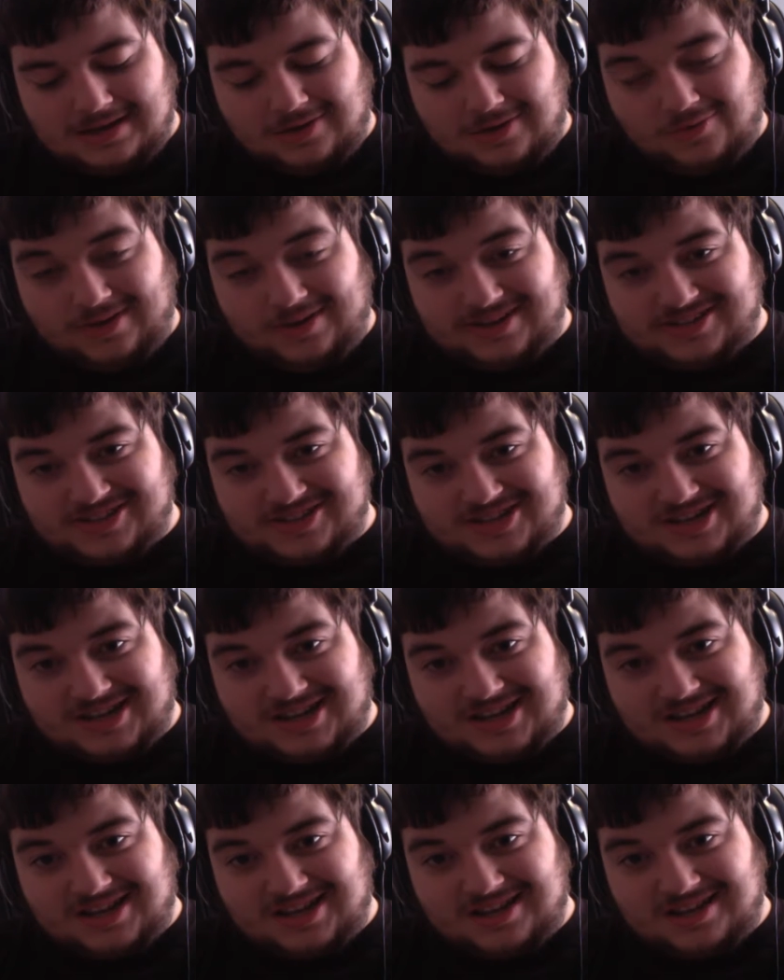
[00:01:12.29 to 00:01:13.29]
Which
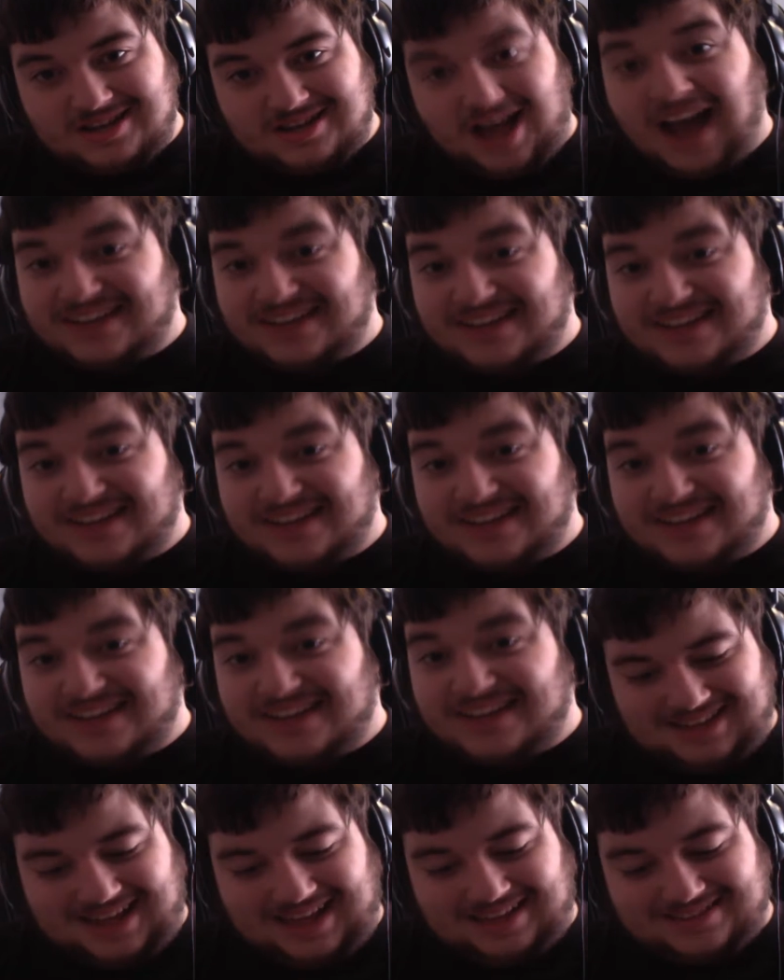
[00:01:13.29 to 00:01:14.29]
I don't understand.